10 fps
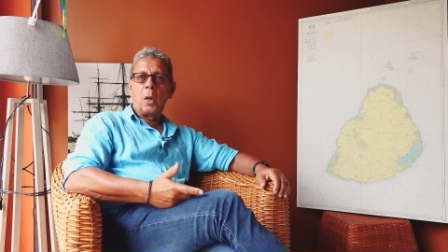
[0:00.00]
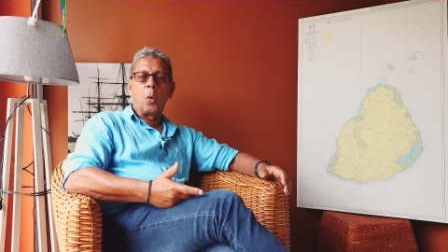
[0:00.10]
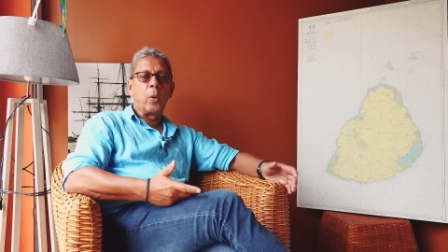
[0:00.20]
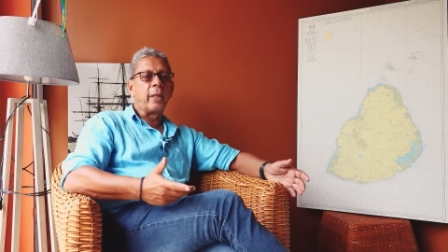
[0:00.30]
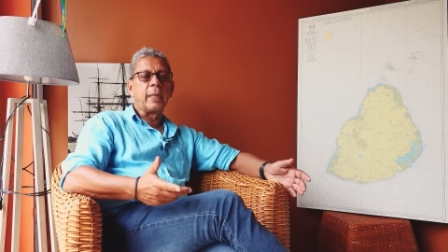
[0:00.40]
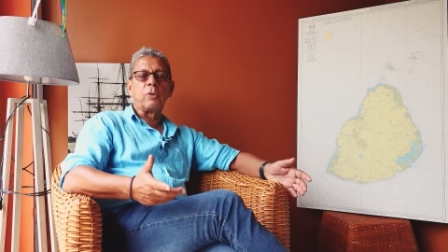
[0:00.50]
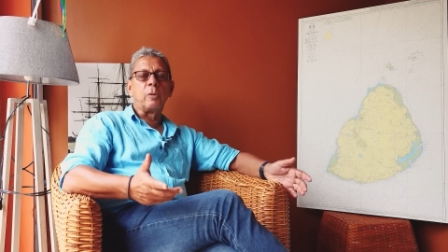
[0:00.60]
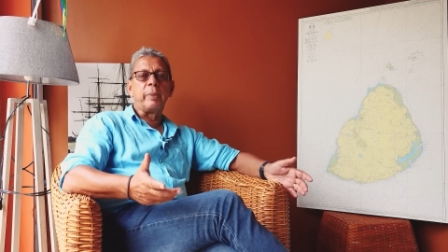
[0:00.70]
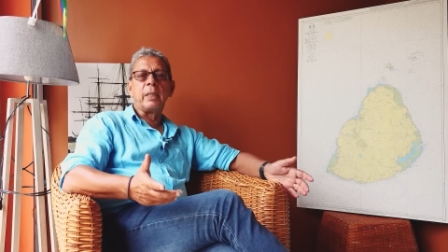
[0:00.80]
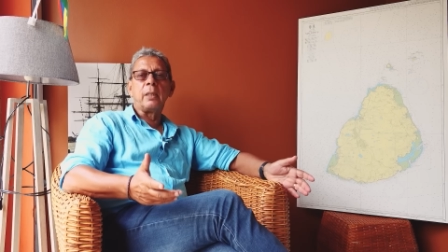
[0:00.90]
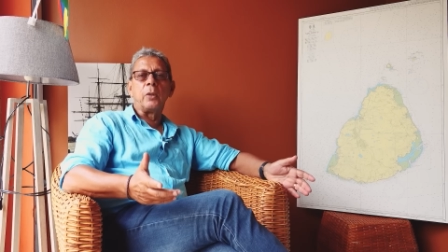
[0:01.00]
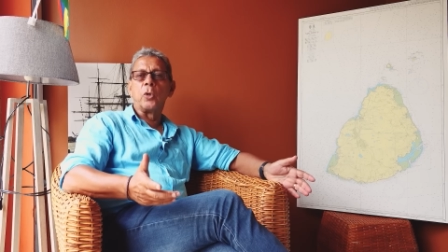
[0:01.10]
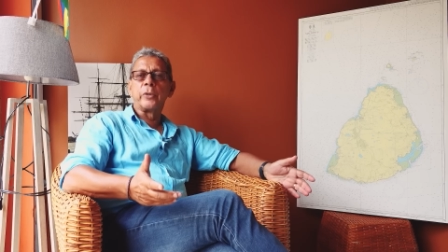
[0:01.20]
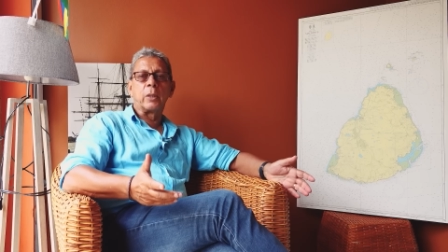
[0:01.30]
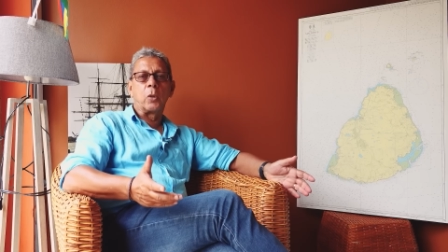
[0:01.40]
where there would be
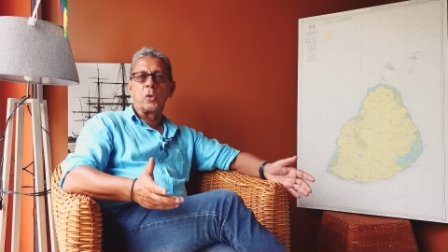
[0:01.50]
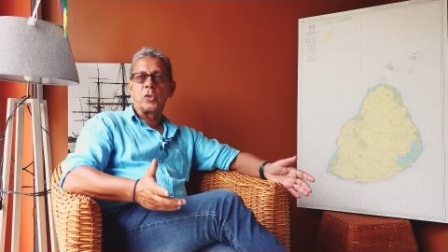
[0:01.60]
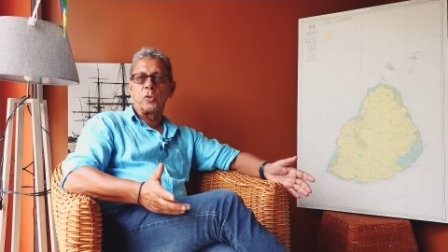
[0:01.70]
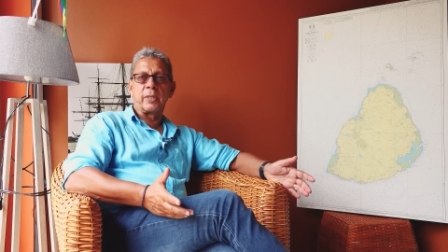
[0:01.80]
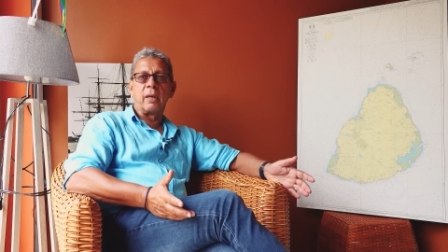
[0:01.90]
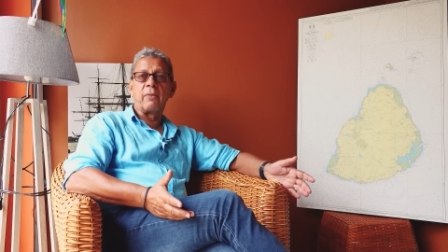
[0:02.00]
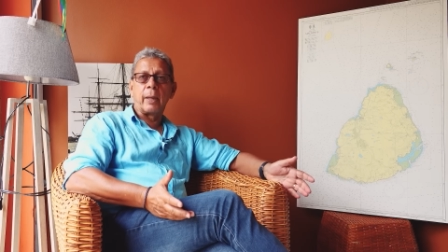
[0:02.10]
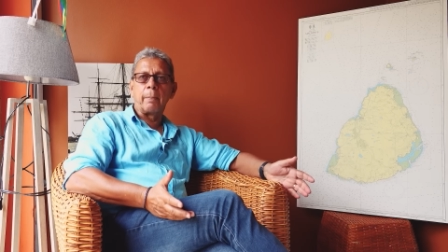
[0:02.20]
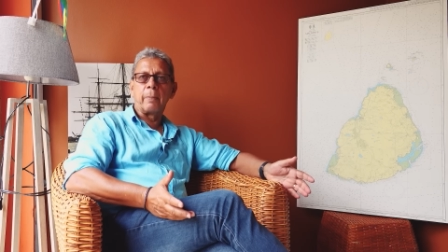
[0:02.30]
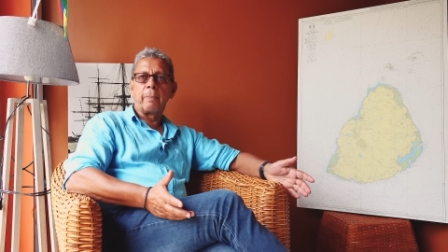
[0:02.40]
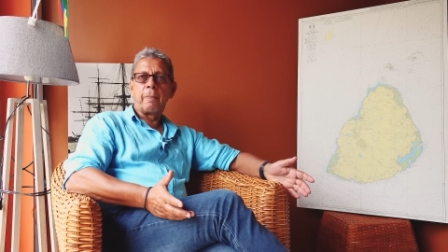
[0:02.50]
no recourse to save them.